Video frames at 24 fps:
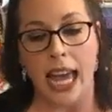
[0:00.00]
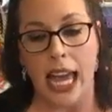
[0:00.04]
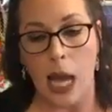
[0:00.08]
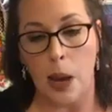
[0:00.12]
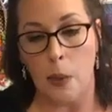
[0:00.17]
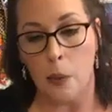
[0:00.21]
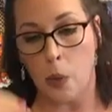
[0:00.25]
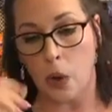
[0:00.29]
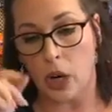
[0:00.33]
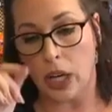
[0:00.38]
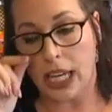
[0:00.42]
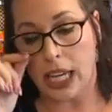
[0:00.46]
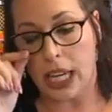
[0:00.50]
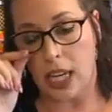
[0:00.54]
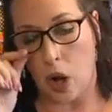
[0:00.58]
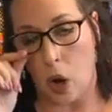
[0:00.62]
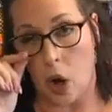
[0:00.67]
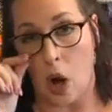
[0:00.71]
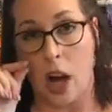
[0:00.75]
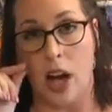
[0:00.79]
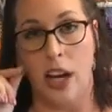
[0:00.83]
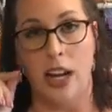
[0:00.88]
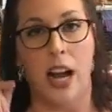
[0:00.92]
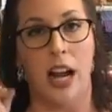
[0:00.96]
I am
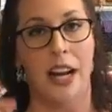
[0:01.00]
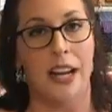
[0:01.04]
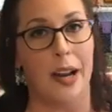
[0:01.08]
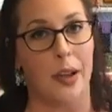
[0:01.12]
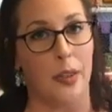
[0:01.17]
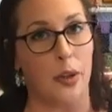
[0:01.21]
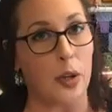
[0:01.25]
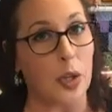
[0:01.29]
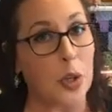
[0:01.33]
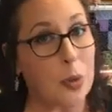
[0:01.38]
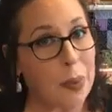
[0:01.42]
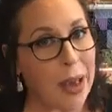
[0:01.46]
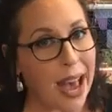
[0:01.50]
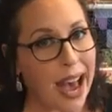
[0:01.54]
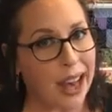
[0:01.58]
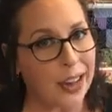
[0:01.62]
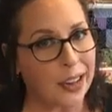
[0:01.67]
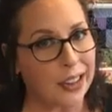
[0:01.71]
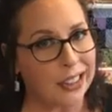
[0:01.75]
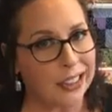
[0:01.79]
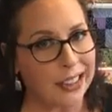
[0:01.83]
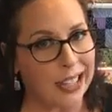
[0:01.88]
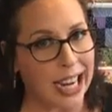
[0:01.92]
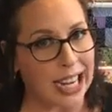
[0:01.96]
working on another new
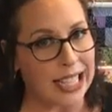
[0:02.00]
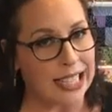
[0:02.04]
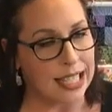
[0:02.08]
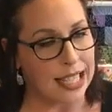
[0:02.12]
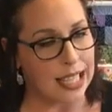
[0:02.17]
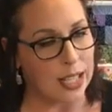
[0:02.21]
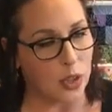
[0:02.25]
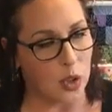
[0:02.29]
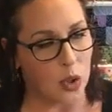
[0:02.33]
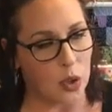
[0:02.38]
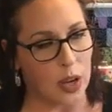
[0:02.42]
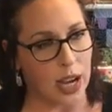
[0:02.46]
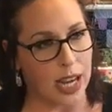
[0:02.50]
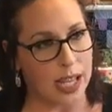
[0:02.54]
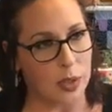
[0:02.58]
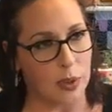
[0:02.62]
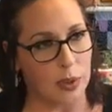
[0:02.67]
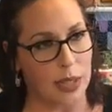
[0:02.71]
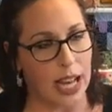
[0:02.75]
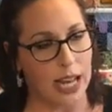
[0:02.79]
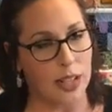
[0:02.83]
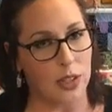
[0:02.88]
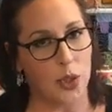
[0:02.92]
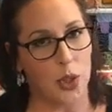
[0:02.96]
pattern. I teased you
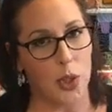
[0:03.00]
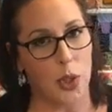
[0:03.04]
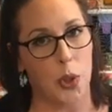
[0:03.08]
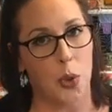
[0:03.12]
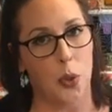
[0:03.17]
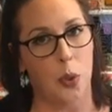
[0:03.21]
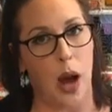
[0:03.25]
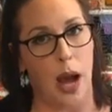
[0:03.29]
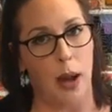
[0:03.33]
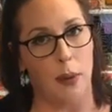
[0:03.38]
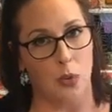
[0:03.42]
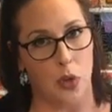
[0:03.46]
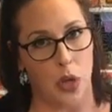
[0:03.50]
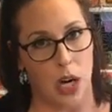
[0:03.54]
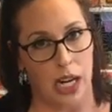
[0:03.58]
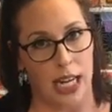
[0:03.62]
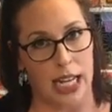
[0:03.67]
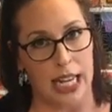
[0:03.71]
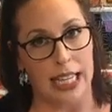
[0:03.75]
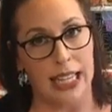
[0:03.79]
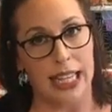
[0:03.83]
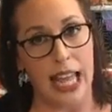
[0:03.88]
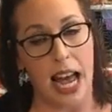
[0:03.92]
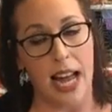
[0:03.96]
guys with that too. I'm
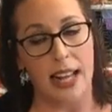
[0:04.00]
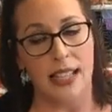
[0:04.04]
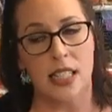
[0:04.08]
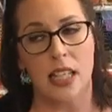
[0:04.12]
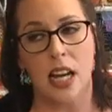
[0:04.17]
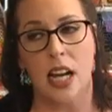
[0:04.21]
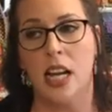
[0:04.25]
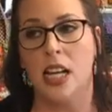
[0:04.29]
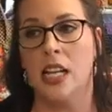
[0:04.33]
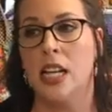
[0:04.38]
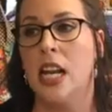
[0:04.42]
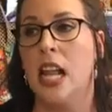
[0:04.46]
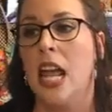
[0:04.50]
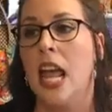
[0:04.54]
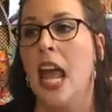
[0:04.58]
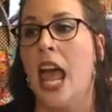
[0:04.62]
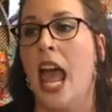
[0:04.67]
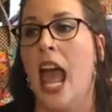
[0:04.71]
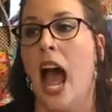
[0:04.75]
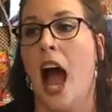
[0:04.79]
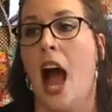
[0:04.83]
trying to get that done.